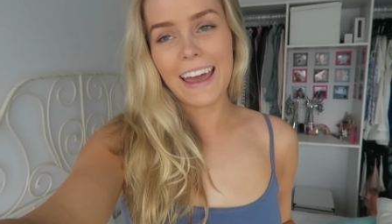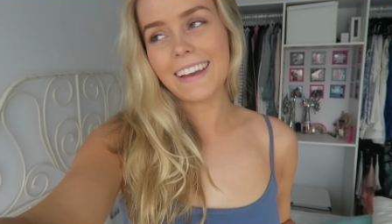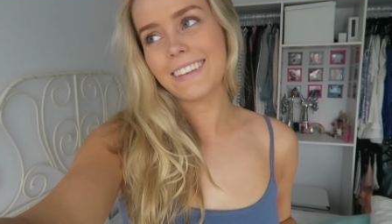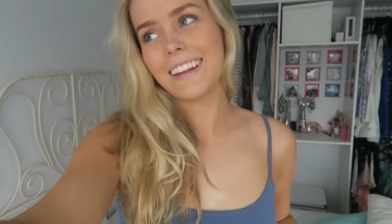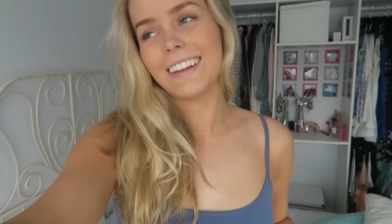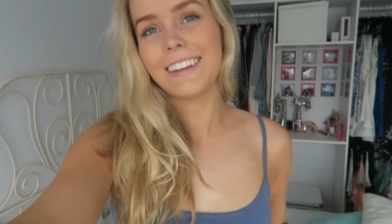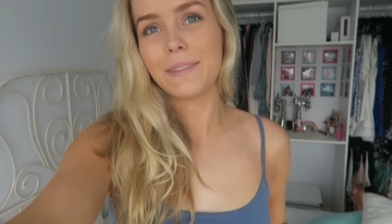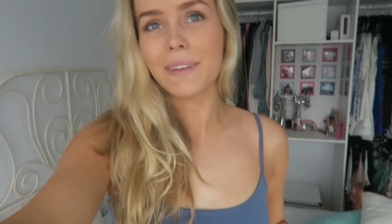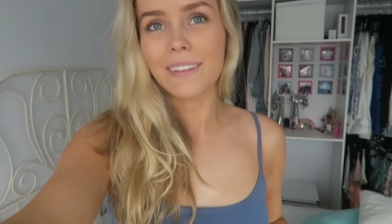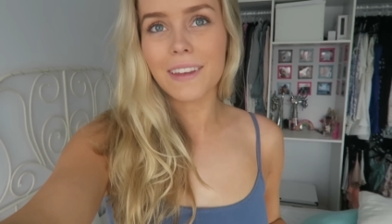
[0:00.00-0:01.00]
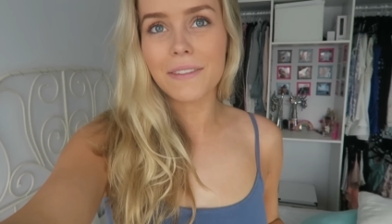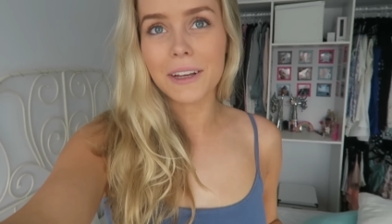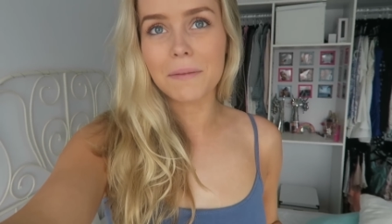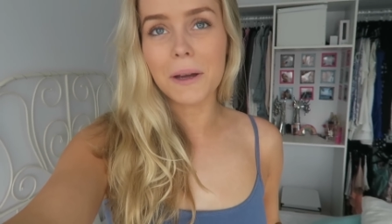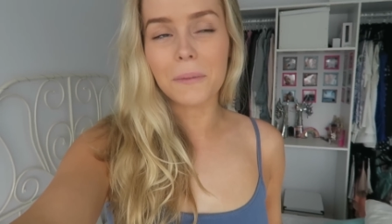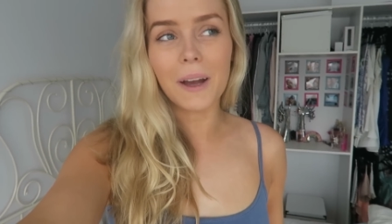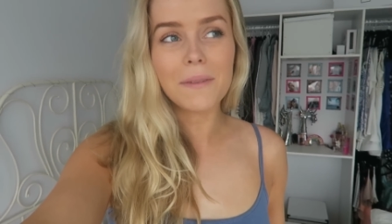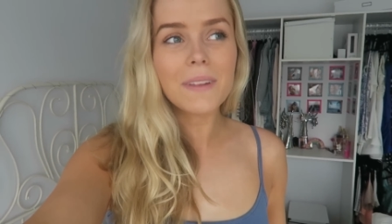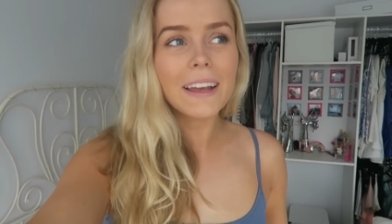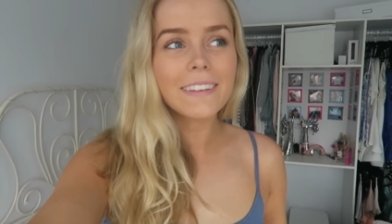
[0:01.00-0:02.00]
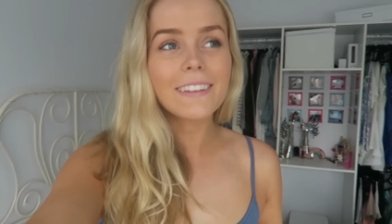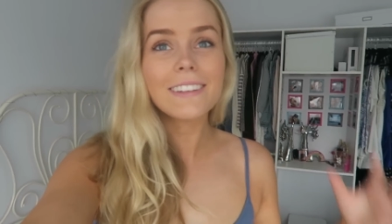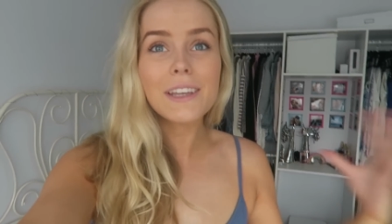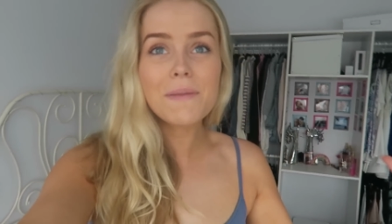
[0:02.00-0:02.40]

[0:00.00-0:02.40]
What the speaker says: accidentally spilled something on my white play suit.